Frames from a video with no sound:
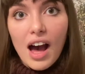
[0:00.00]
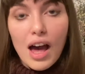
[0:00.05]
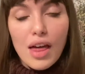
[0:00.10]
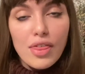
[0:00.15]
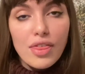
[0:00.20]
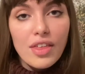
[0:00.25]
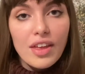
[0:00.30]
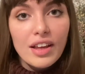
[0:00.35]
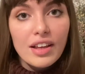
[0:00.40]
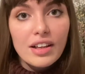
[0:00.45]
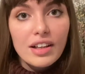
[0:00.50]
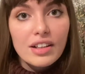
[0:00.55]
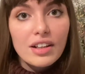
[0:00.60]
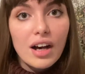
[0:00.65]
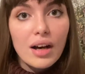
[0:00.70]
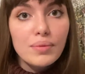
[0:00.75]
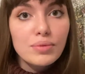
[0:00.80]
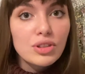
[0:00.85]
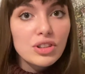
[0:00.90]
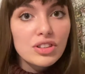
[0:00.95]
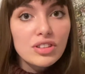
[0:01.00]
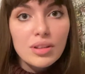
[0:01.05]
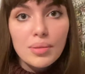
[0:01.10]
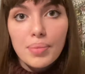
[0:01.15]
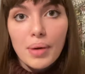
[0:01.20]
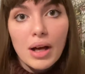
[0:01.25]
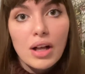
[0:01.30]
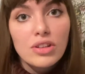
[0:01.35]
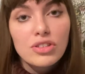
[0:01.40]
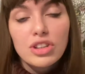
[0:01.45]
I think just the
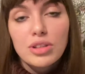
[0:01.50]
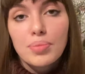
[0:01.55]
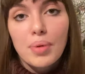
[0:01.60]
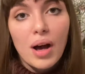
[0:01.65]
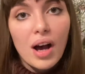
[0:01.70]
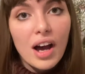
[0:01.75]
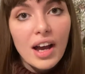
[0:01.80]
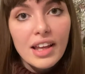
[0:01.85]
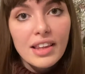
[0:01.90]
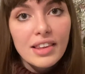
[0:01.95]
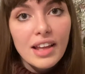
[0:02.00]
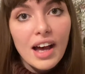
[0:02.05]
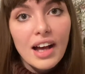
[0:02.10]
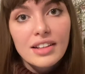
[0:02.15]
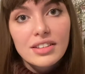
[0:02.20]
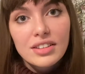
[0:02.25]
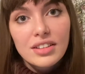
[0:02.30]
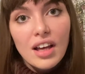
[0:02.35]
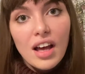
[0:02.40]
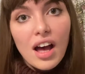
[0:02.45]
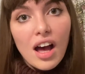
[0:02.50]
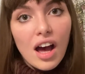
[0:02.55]
biology behind that,